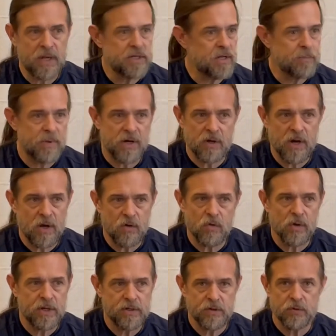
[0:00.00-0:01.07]
it doesn't matter how
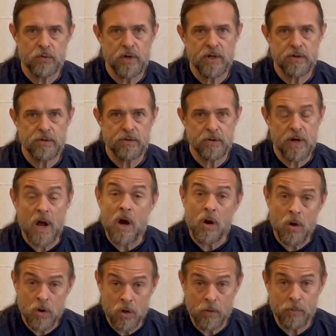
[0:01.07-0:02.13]
great your record or how
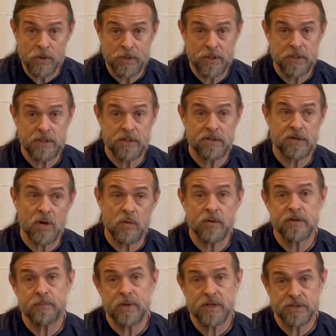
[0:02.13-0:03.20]
horrible it is,
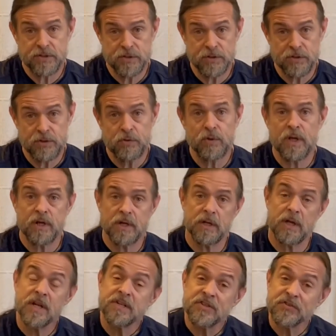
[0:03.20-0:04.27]
always make sure you get an
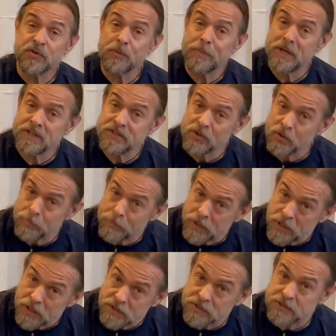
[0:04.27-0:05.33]
instrumental
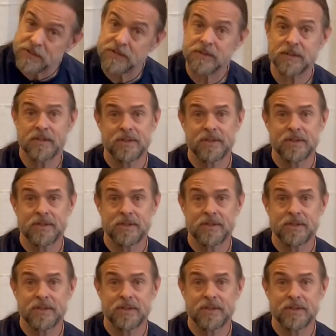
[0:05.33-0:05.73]
mix